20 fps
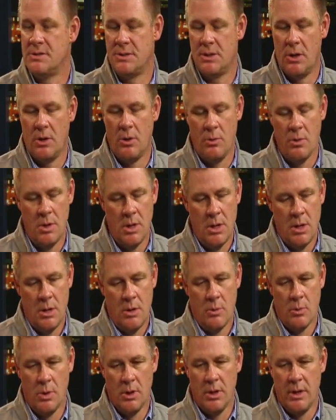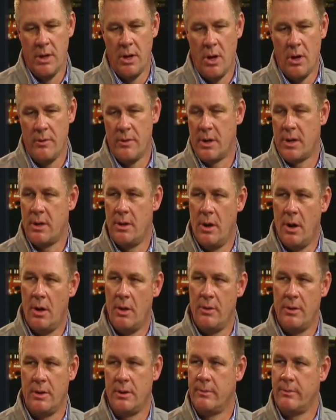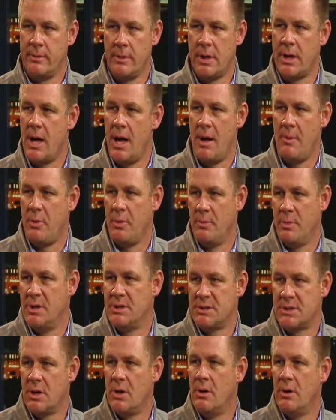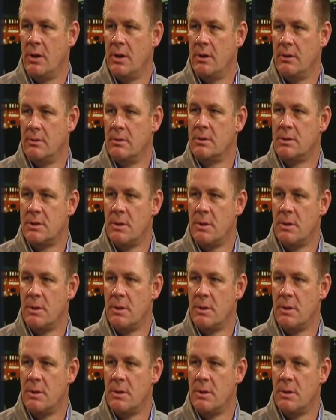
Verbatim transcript: So, really, all the all the compliments go to,